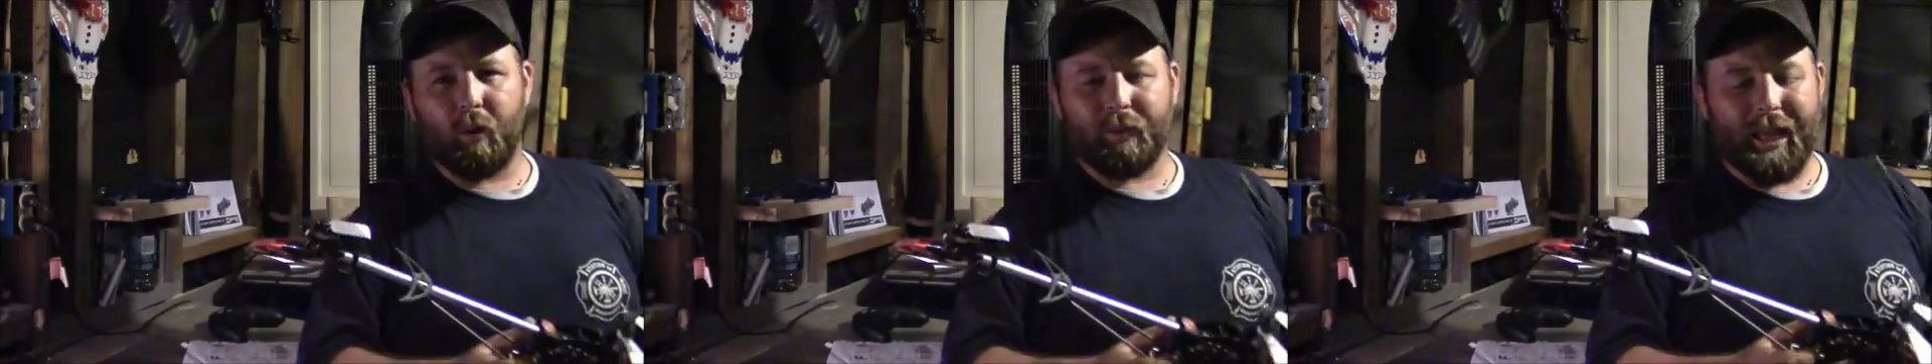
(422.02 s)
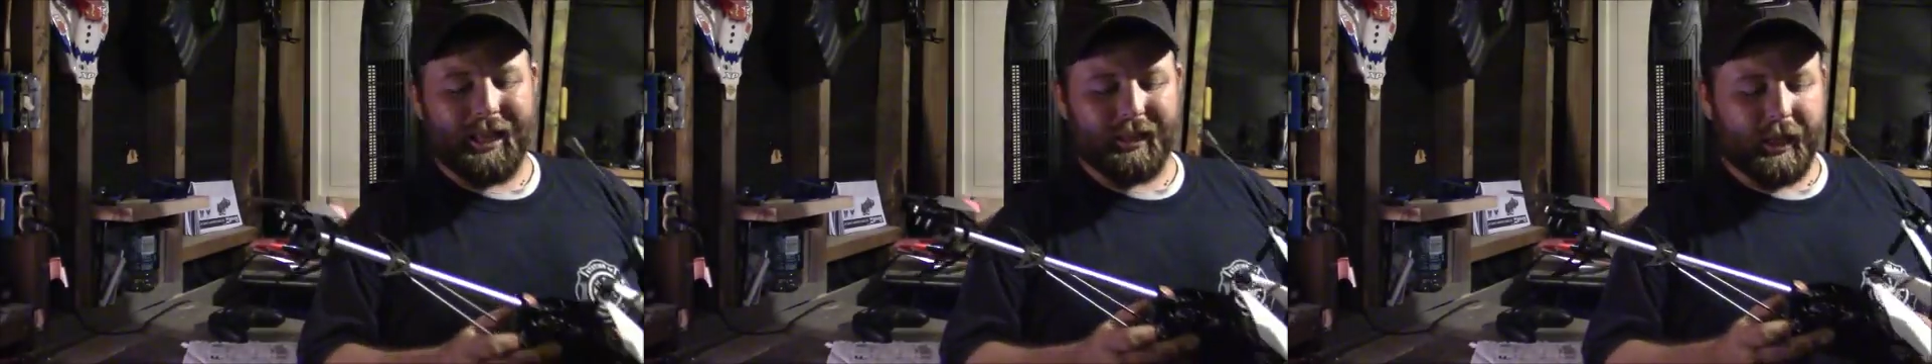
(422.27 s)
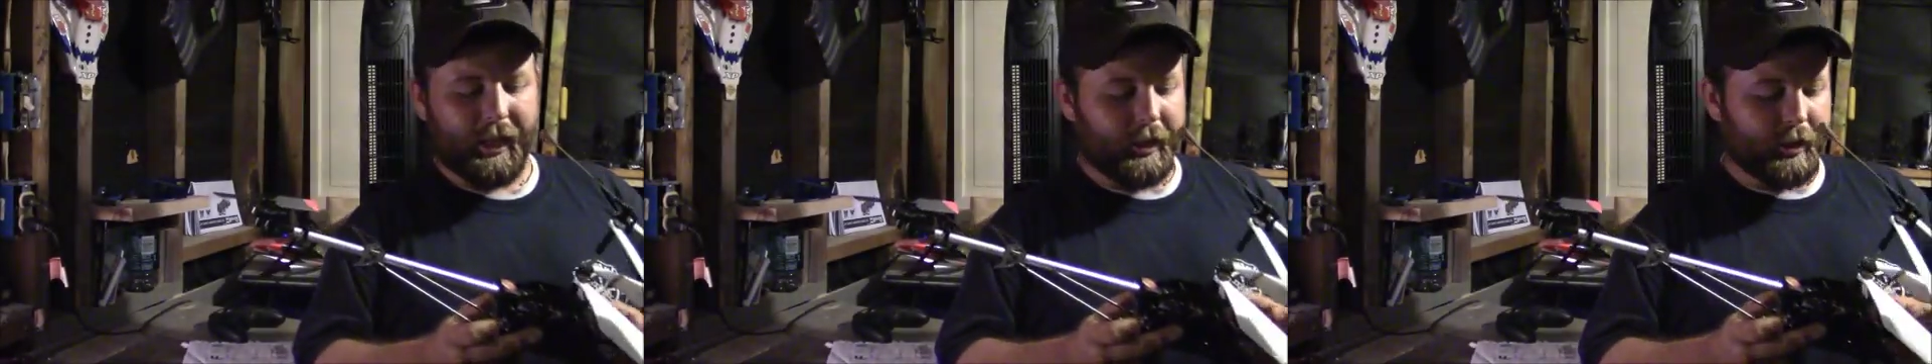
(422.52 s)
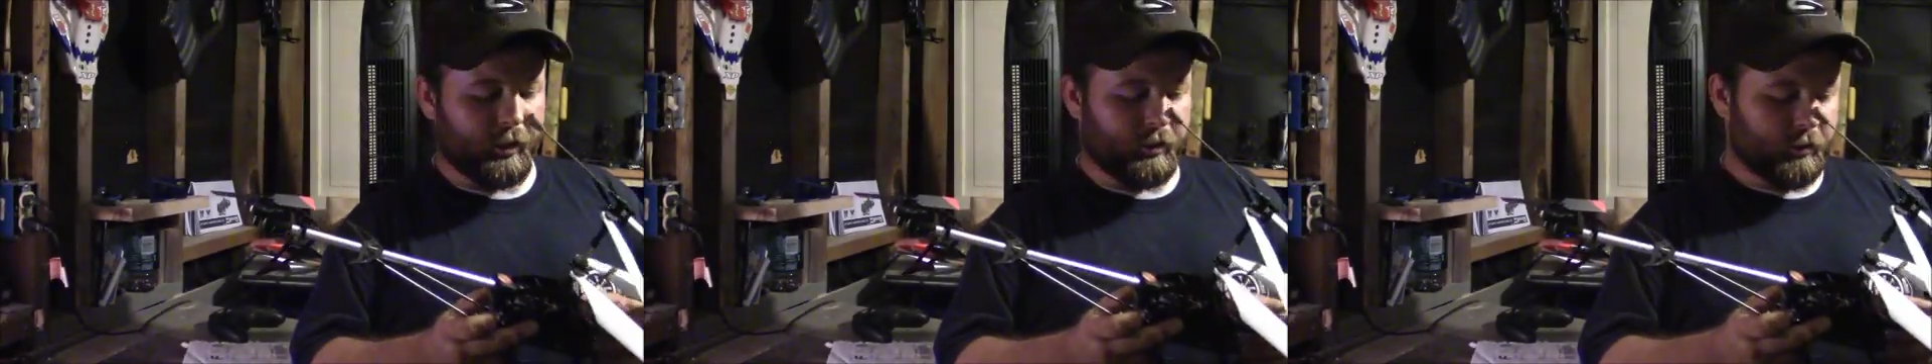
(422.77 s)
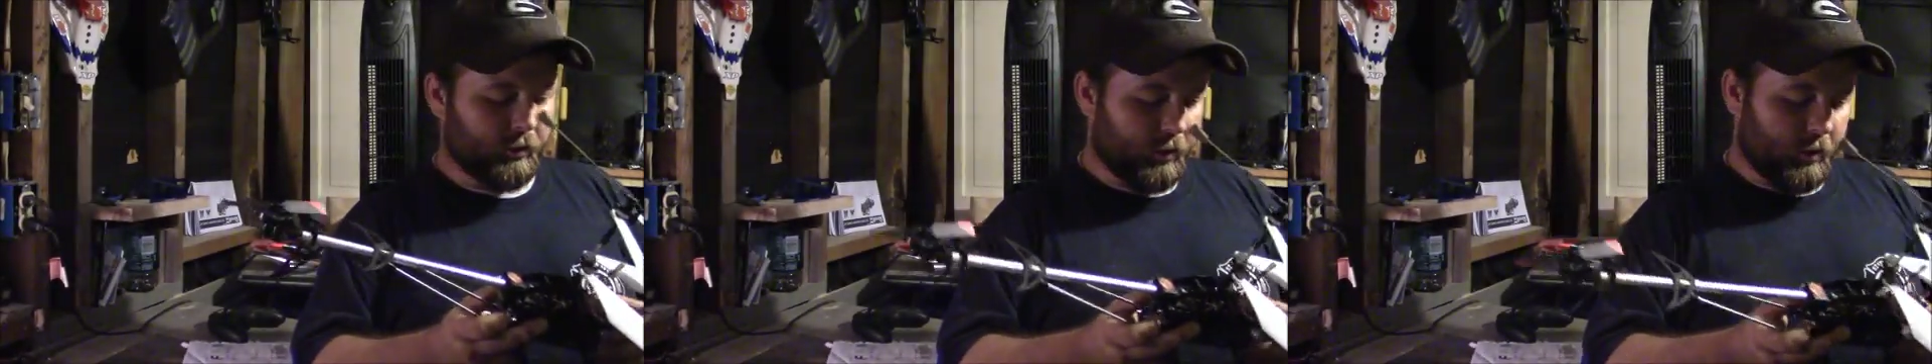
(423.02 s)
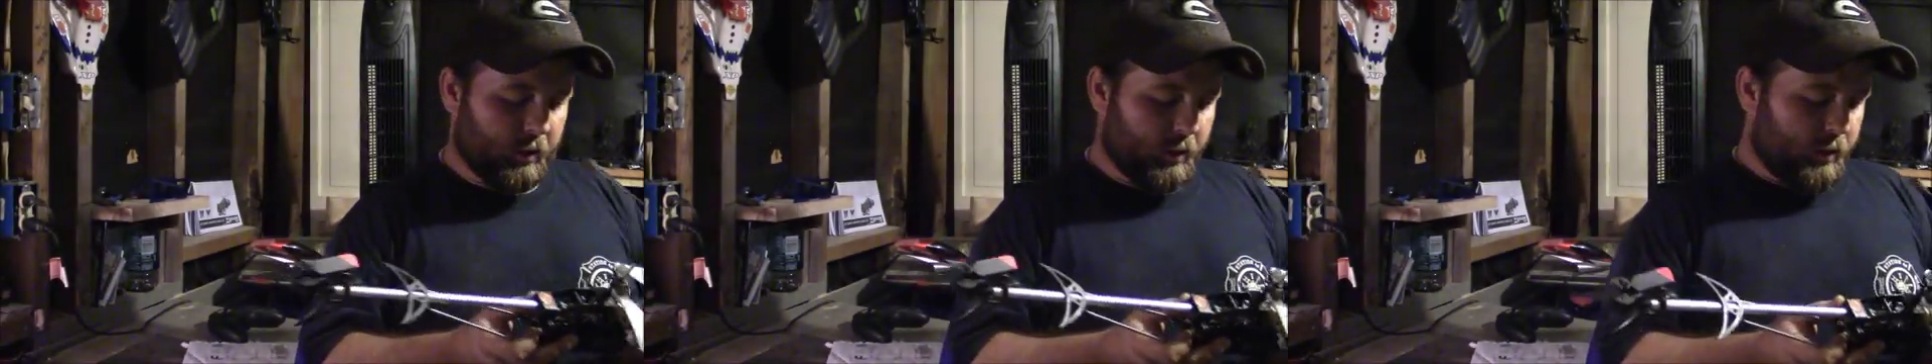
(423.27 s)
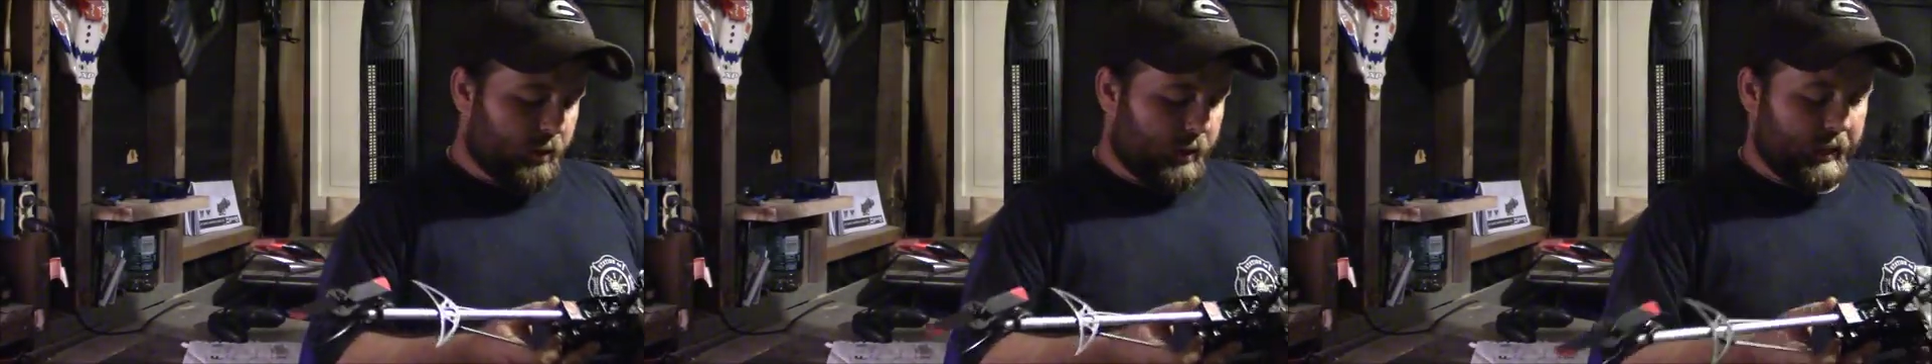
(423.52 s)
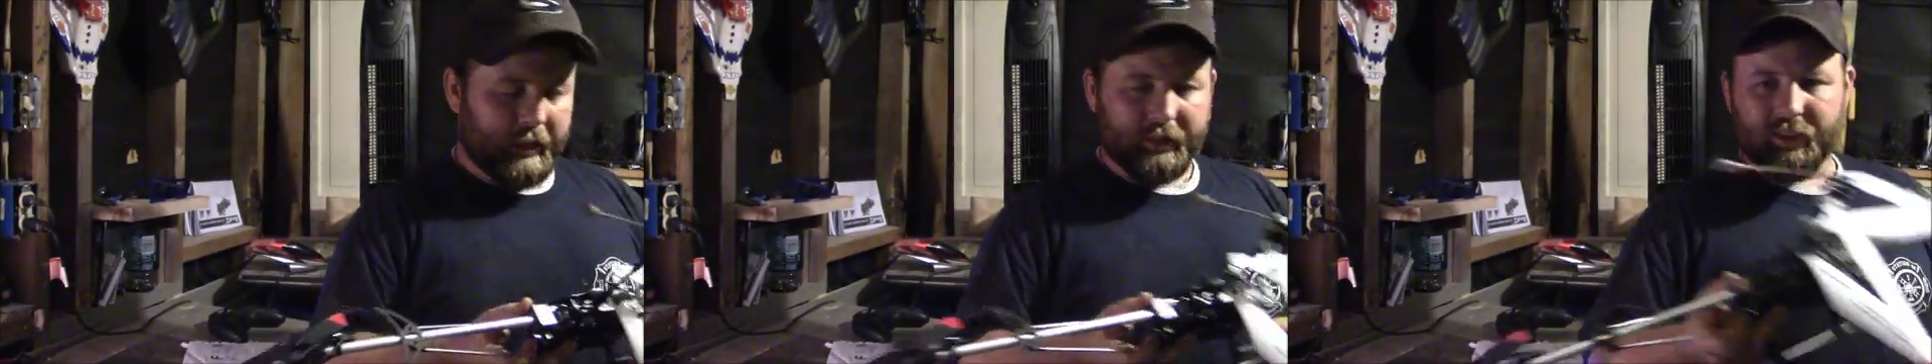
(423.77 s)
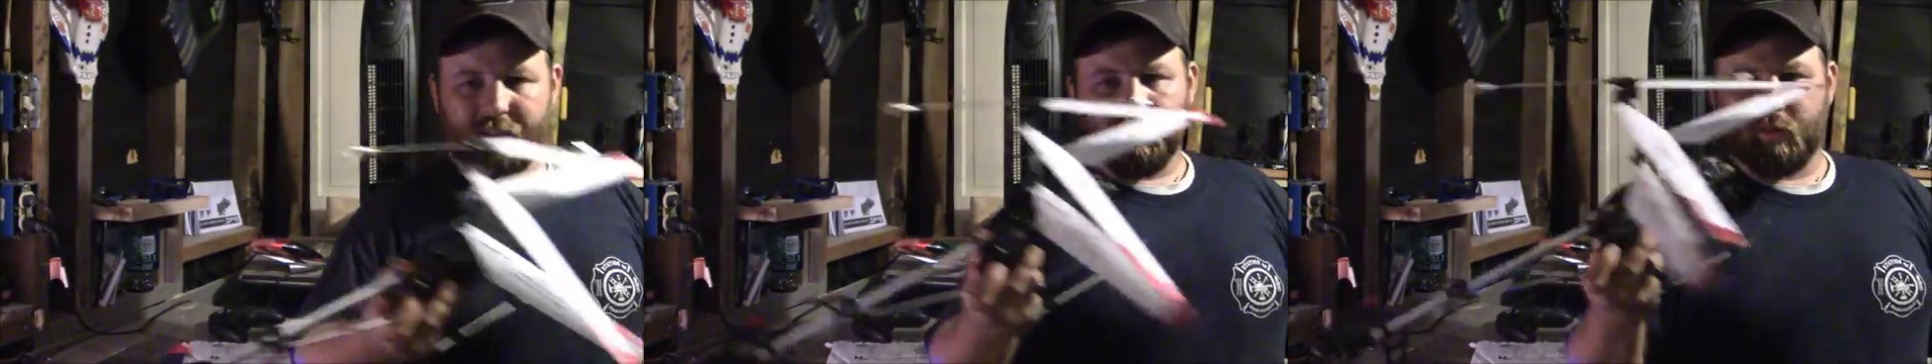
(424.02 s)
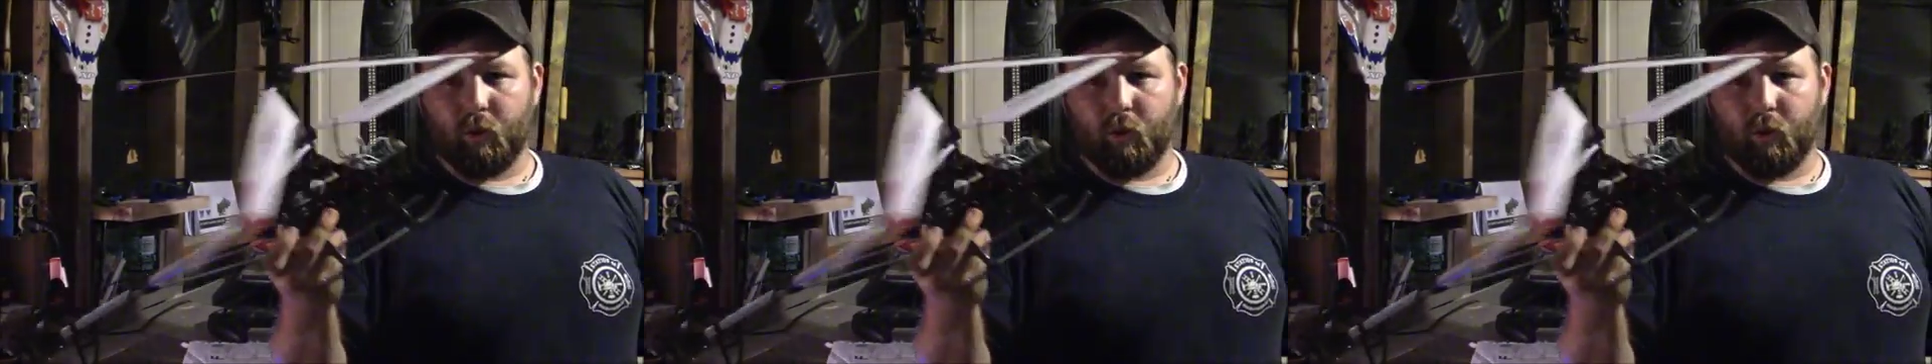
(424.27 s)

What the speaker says: on that later. Just